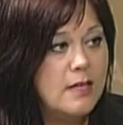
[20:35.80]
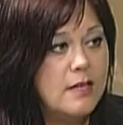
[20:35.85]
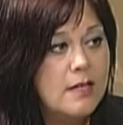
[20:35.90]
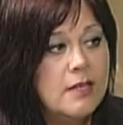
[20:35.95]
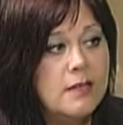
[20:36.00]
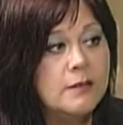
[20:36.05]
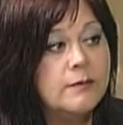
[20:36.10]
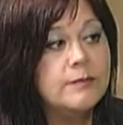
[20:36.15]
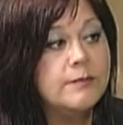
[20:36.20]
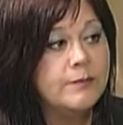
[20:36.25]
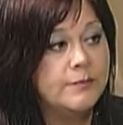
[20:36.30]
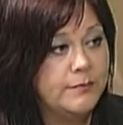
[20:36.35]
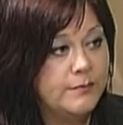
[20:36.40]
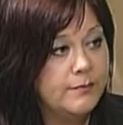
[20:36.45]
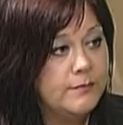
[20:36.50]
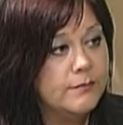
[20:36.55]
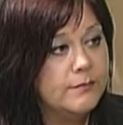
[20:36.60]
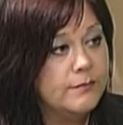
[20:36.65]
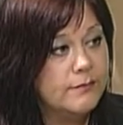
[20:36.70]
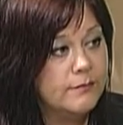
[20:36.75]
And do you have
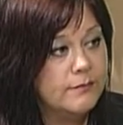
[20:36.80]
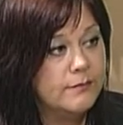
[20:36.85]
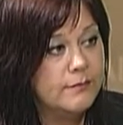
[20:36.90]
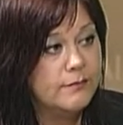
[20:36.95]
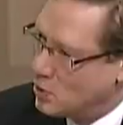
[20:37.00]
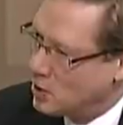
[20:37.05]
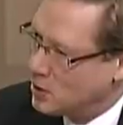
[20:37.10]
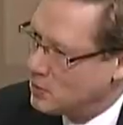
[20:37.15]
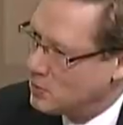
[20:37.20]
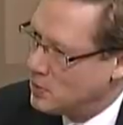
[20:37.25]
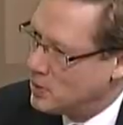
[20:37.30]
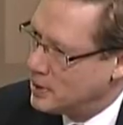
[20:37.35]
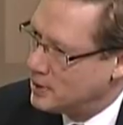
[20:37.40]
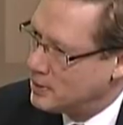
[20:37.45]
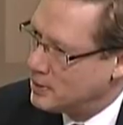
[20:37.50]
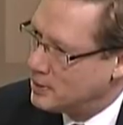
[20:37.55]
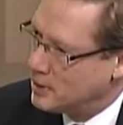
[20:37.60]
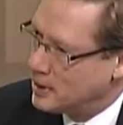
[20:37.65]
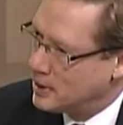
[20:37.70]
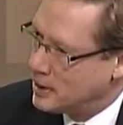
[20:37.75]
businesses you work with
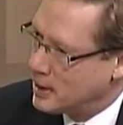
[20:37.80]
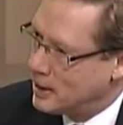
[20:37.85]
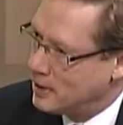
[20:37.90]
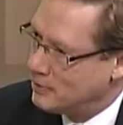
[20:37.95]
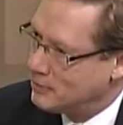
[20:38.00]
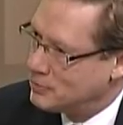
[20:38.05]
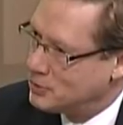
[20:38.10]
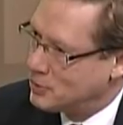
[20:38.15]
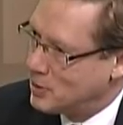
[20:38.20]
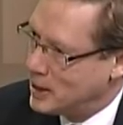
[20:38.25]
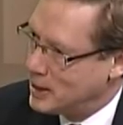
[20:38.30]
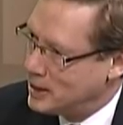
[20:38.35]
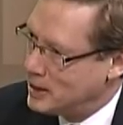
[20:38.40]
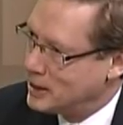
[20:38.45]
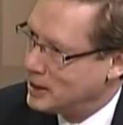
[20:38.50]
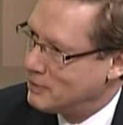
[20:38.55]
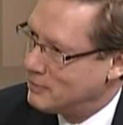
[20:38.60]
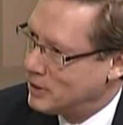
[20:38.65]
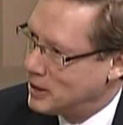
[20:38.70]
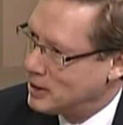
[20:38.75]
that have
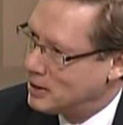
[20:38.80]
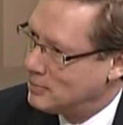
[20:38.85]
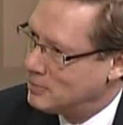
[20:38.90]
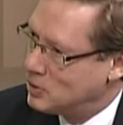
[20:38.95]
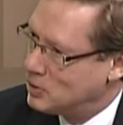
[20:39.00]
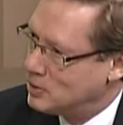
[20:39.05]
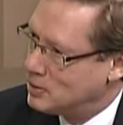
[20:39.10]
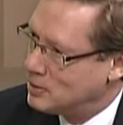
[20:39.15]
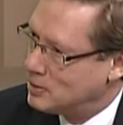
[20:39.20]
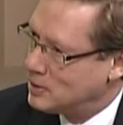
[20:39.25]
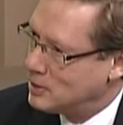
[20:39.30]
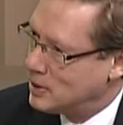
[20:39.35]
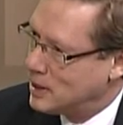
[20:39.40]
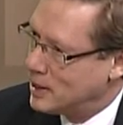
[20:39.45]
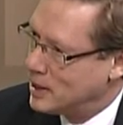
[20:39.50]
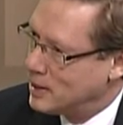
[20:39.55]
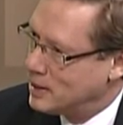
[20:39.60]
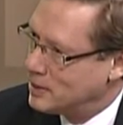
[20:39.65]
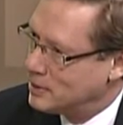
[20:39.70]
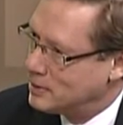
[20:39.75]
training available,
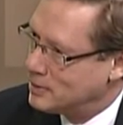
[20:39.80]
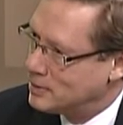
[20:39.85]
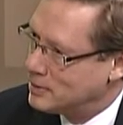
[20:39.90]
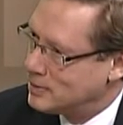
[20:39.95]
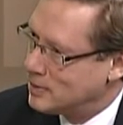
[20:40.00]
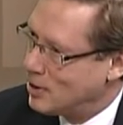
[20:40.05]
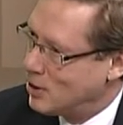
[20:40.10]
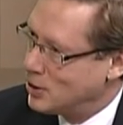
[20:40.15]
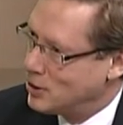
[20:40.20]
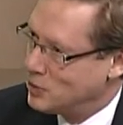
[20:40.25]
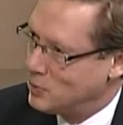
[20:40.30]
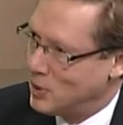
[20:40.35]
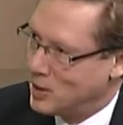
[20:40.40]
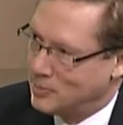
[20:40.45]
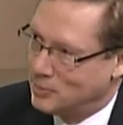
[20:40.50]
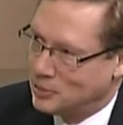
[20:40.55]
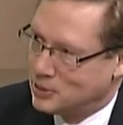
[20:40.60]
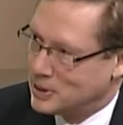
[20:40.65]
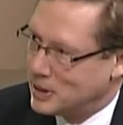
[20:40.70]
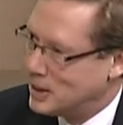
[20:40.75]
and are you
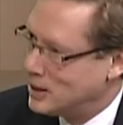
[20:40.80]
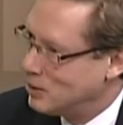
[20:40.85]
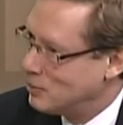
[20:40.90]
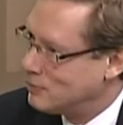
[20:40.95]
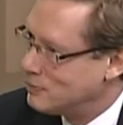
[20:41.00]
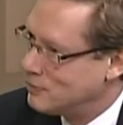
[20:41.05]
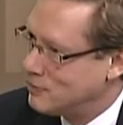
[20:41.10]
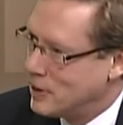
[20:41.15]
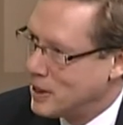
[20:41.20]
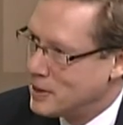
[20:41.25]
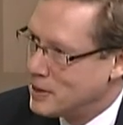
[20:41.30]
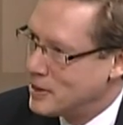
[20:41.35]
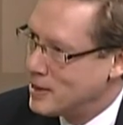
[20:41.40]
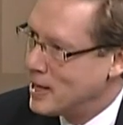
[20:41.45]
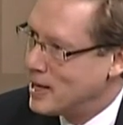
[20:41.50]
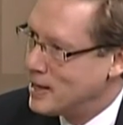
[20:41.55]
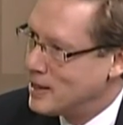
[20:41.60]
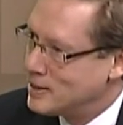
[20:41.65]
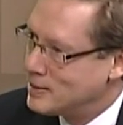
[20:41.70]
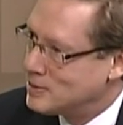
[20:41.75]
able to help fund
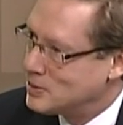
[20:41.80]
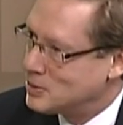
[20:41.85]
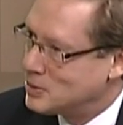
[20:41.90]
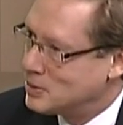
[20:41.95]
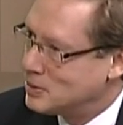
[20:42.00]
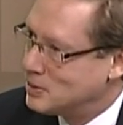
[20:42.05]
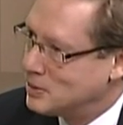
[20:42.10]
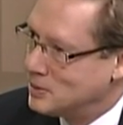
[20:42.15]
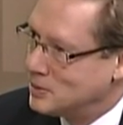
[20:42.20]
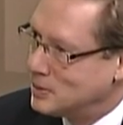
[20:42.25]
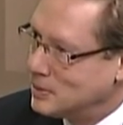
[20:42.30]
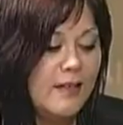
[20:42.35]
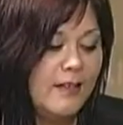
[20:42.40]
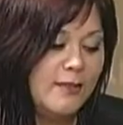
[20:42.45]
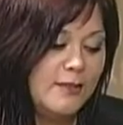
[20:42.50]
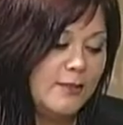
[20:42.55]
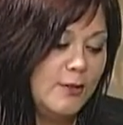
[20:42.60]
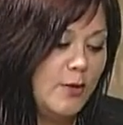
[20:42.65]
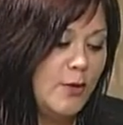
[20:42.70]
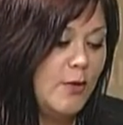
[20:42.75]
that? Yes,
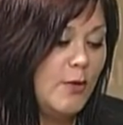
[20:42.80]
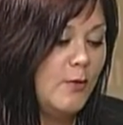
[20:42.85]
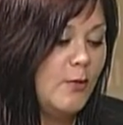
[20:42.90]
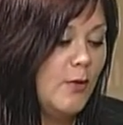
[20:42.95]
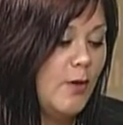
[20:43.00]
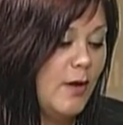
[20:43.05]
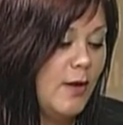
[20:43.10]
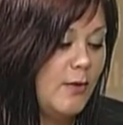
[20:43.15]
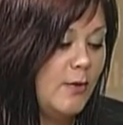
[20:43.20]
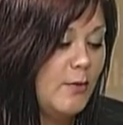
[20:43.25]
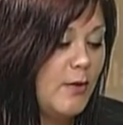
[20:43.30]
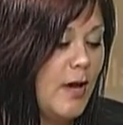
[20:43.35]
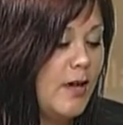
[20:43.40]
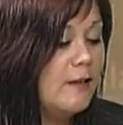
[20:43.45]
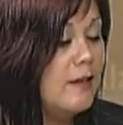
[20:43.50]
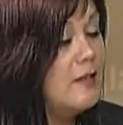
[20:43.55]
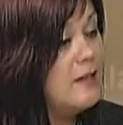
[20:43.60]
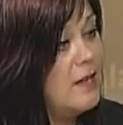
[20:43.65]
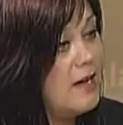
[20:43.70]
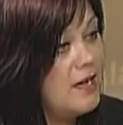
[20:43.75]
so a grant
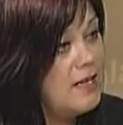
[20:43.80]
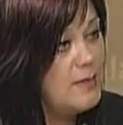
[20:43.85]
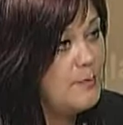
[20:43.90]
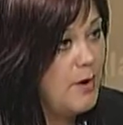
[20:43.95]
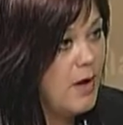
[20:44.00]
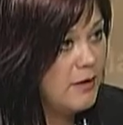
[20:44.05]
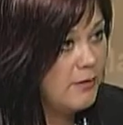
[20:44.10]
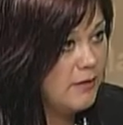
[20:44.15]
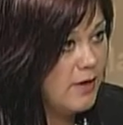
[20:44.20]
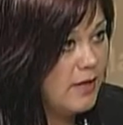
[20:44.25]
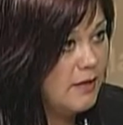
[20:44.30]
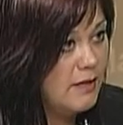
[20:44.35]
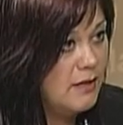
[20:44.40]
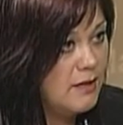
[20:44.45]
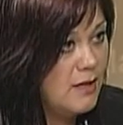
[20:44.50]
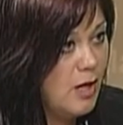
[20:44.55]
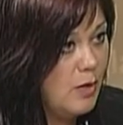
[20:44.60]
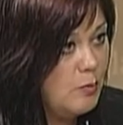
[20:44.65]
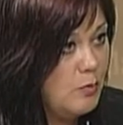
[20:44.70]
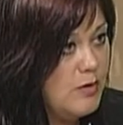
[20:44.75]
like the Tesch-Vaught grant can
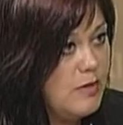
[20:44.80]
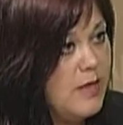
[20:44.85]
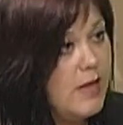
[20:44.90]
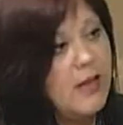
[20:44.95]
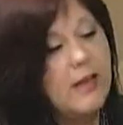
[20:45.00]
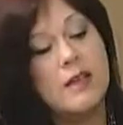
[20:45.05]
help with that.